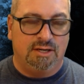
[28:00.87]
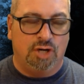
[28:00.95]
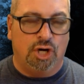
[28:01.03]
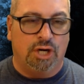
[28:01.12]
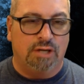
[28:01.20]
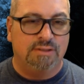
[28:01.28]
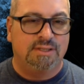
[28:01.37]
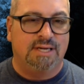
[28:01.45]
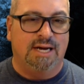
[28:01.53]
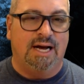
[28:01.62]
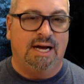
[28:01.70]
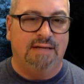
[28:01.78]
caused
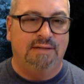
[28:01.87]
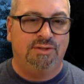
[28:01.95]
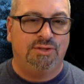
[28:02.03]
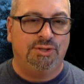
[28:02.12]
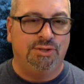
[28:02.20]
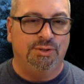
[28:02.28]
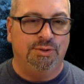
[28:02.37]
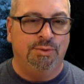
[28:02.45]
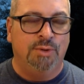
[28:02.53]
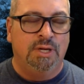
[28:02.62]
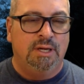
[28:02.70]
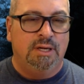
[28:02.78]
God to
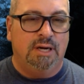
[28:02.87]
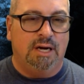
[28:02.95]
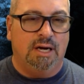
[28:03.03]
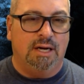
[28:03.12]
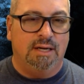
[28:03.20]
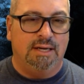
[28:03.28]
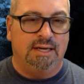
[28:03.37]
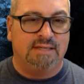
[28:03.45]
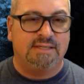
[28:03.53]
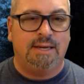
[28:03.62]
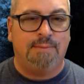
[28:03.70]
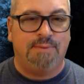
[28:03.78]

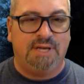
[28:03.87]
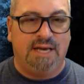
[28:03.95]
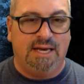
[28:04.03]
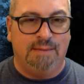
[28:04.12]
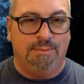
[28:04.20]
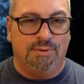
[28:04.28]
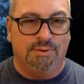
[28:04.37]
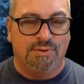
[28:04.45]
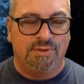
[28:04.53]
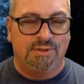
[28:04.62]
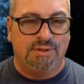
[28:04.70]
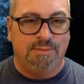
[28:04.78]
accept
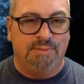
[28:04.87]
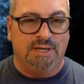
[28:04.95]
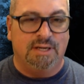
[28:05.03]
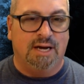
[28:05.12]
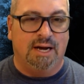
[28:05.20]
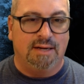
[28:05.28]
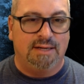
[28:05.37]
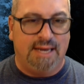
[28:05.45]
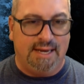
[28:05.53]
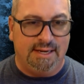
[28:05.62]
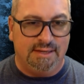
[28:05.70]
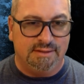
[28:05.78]
Abel's but not
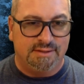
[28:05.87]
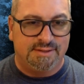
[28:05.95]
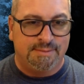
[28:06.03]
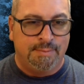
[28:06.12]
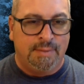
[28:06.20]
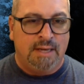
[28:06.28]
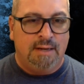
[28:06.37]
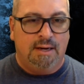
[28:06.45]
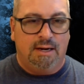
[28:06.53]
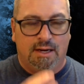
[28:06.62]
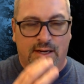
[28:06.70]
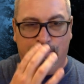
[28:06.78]
Cain's.
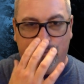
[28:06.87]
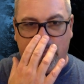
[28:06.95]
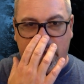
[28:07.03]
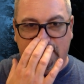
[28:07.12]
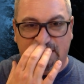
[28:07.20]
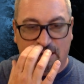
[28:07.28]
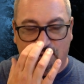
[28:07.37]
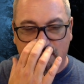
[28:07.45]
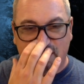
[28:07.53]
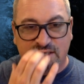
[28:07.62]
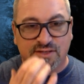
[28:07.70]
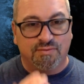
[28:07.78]
Now,
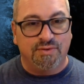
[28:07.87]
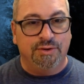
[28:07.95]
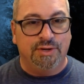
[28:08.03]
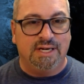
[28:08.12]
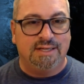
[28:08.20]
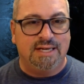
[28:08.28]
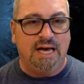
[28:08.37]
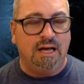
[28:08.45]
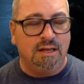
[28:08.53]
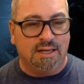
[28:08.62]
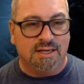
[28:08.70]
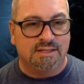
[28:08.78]
it doesn't really
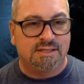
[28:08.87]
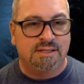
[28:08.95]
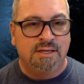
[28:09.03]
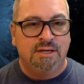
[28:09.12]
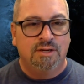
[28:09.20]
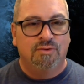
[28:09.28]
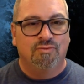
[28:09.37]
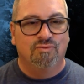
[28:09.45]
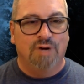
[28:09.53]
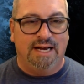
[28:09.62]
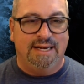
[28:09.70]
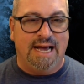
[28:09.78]
tell us
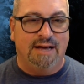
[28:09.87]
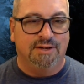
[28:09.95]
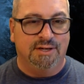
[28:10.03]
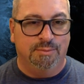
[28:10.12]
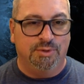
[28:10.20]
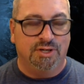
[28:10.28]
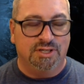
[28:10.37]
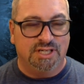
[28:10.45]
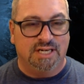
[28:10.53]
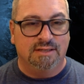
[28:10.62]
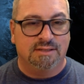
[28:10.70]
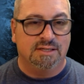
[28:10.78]
right out in the book of
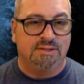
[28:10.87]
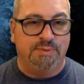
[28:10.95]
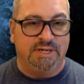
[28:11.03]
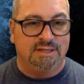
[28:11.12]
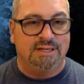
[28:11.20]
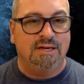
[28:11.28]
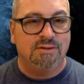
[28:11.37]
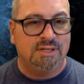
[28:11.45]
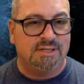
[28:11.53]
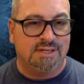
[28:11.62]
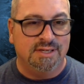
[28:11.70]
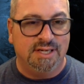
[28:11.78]
Genesis, but it tells
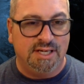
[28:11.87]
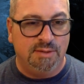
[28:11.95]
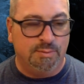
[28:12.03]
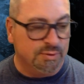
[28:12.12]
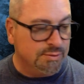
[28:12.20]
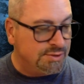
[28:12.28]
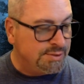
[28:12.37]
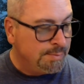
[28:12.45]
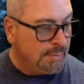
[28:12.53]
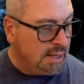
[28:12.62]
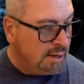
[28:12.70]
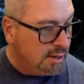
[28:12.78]
us in Hebrews.
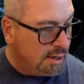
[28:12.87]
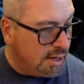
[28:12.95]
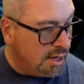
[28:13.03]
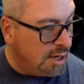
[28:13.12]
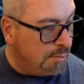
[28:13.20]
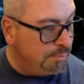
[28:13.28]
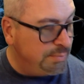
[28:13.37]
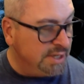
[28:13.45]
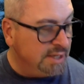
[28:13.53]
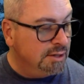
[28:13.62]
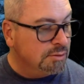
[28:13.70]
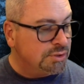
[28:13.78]

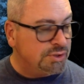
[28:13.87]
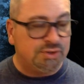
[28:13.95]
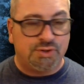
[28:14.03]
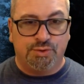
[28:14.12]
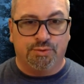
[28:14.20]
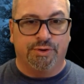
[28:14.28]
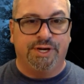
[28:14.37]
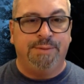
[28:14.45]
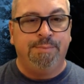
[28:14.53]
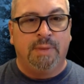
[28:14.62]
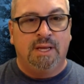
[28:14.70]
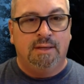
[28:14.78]
But here's the
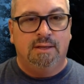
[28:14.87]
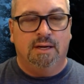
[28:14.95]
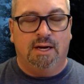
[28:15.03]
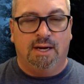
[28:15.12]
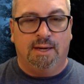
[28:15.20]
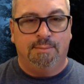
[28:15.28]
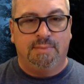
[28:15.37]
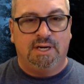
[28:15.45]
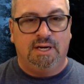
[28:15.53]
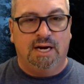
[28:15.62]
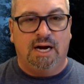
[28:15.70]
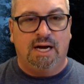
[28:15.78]
story. Cain